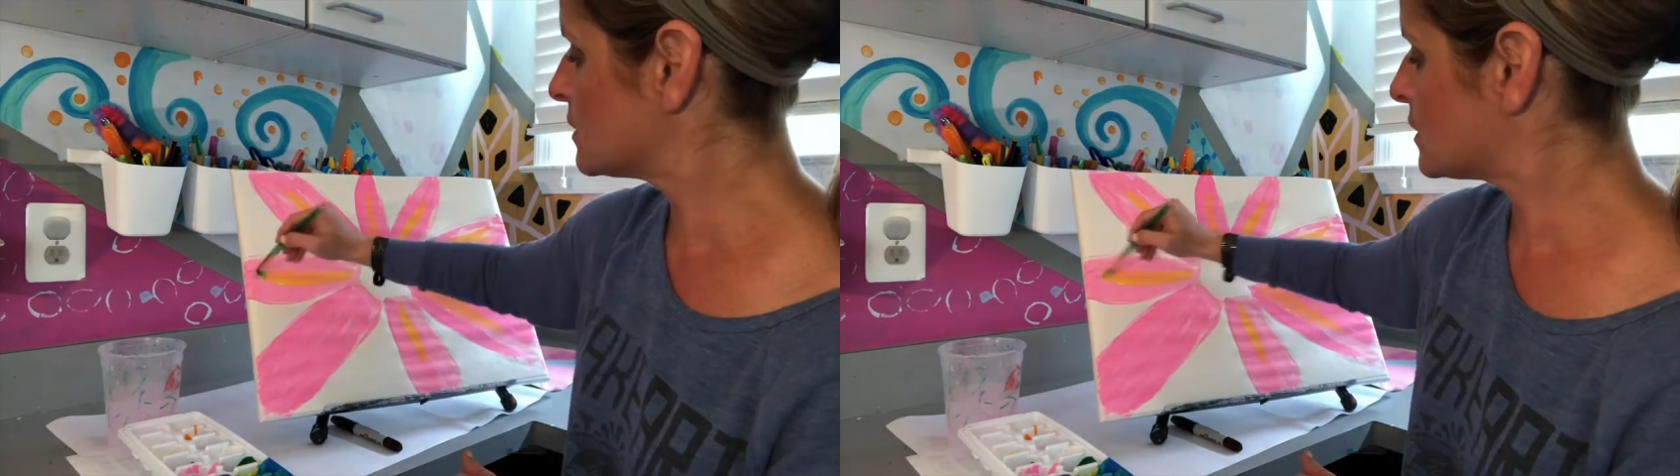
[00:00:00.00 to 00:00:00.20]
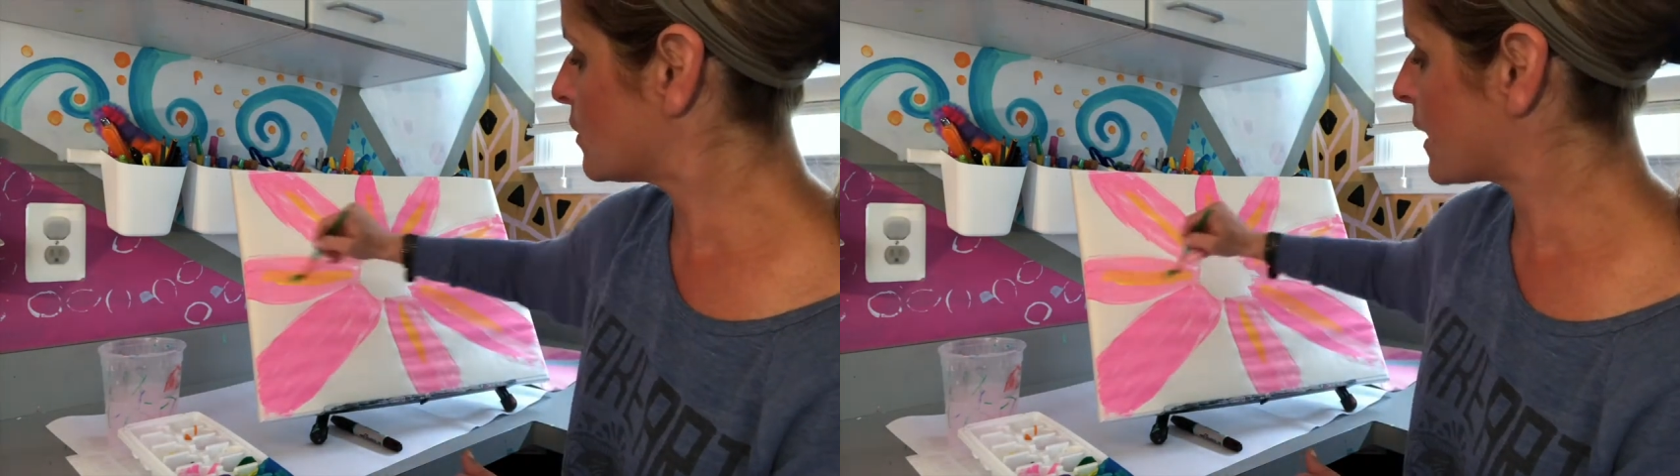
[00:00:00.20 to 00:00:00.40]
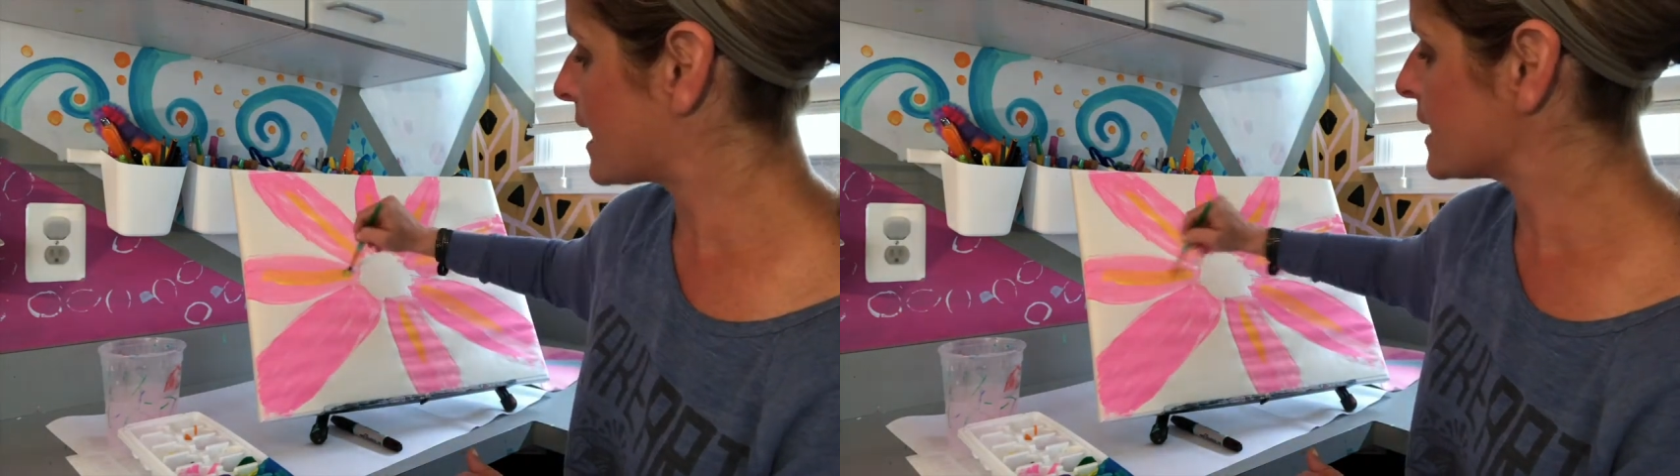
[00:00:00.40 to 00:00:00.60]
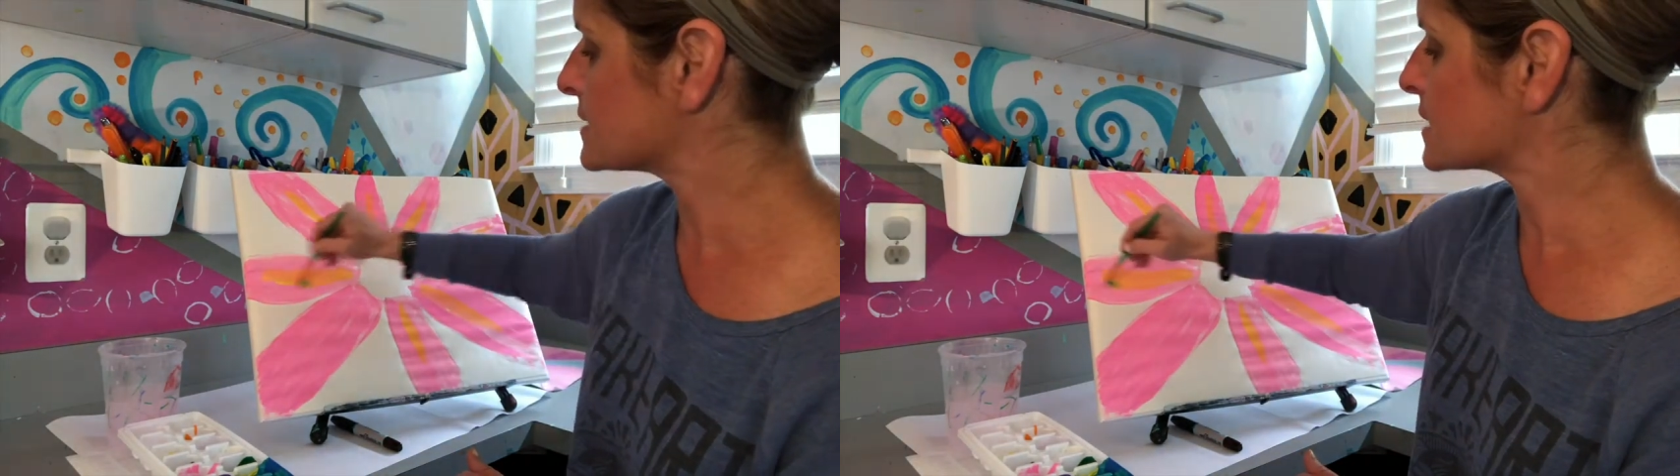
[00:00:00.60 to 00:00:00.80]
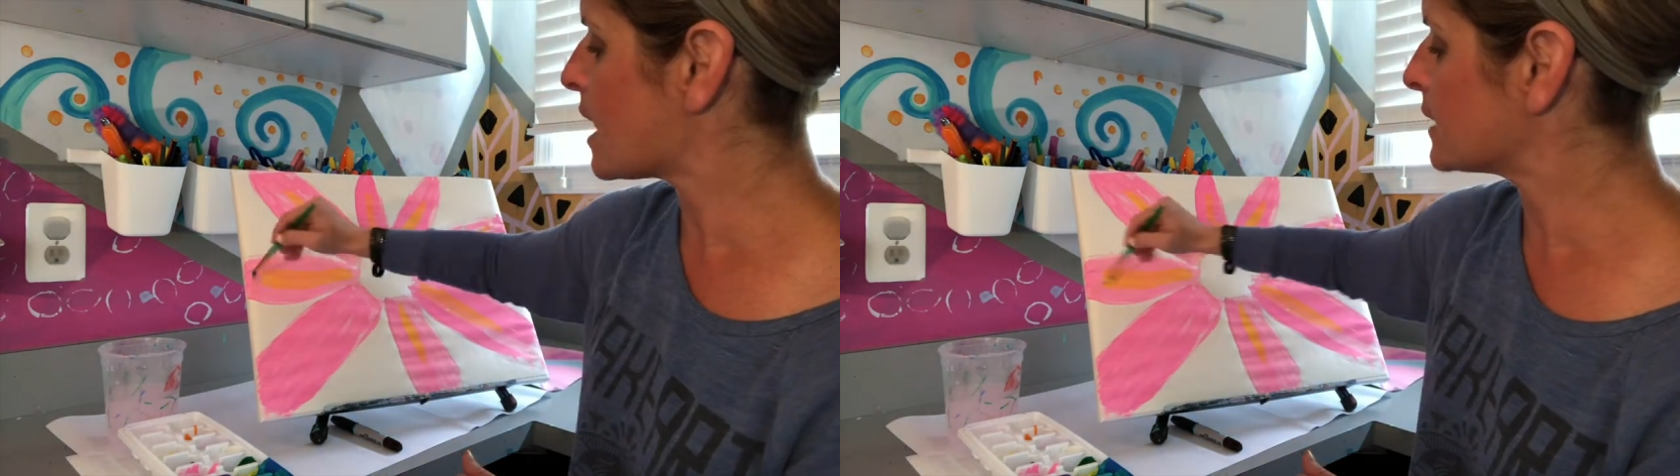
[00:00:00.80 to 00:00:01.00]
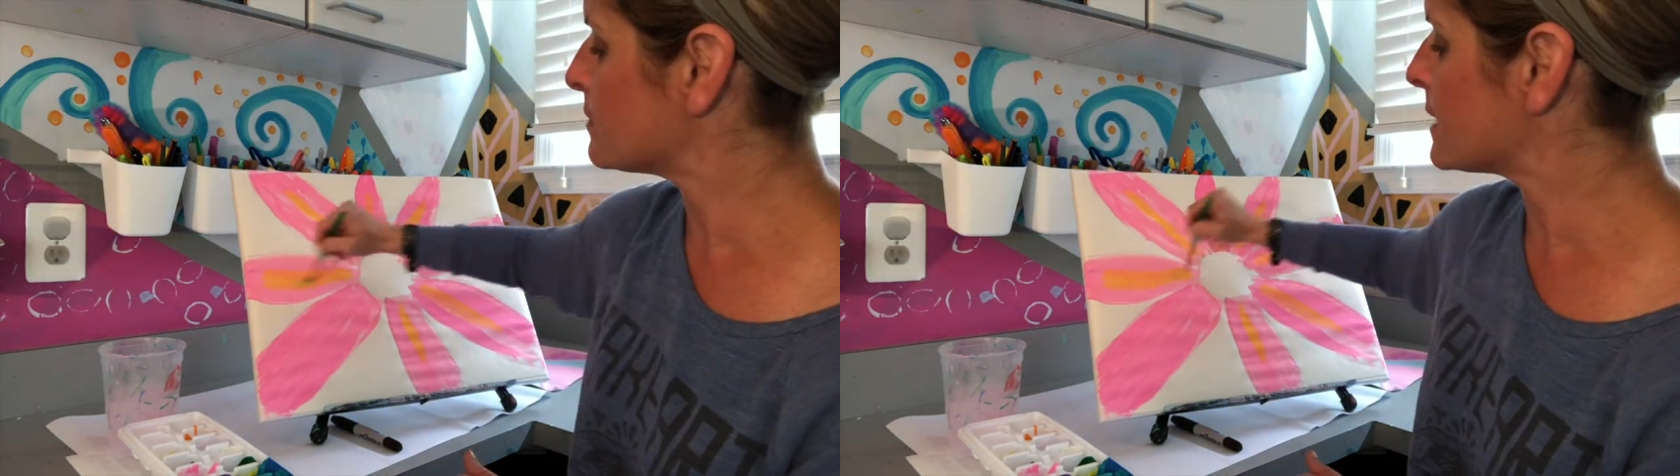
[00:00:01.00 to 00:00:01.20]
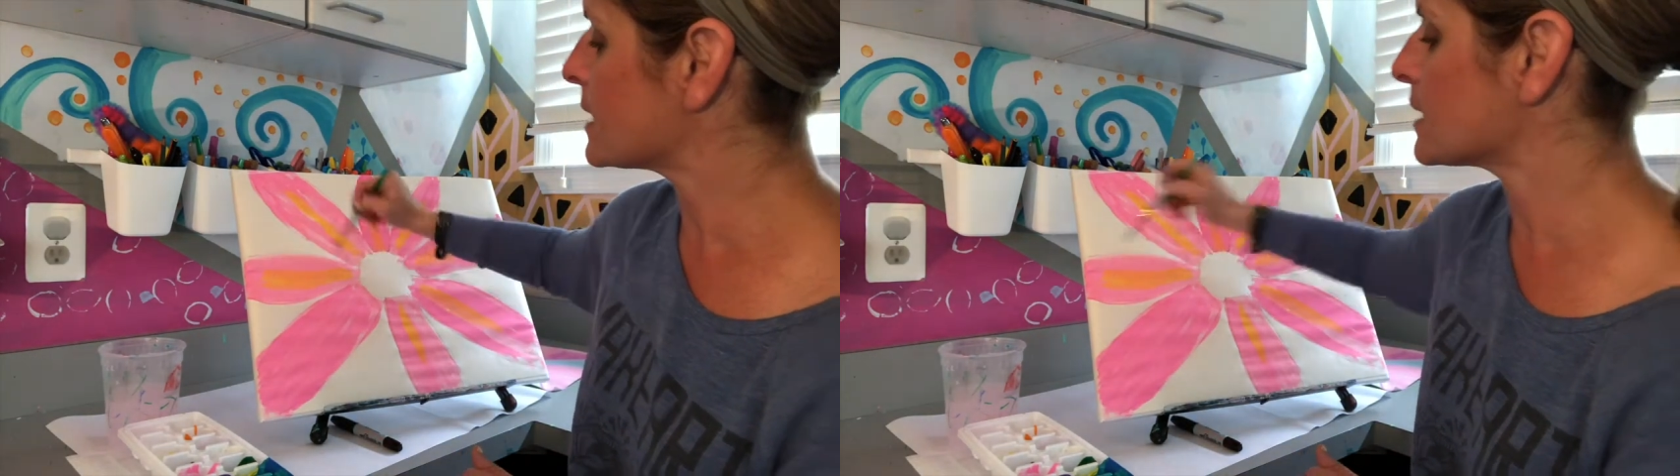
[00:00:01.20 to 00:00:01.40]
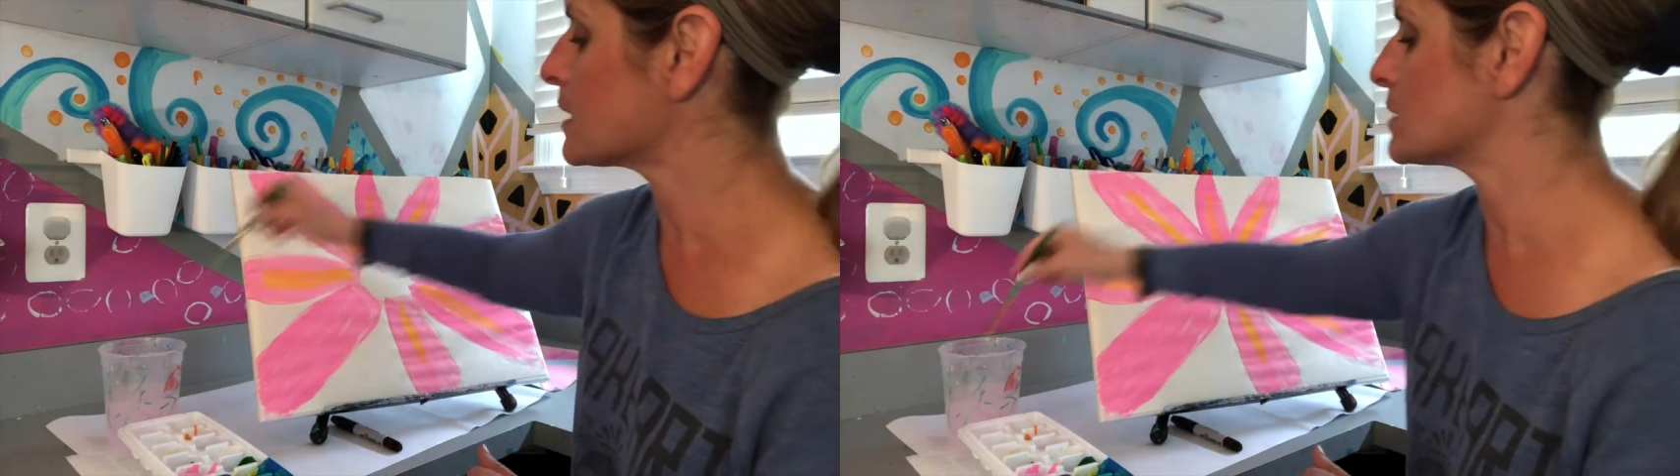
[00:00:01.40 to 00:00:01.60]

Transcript: okay? It's kind of making it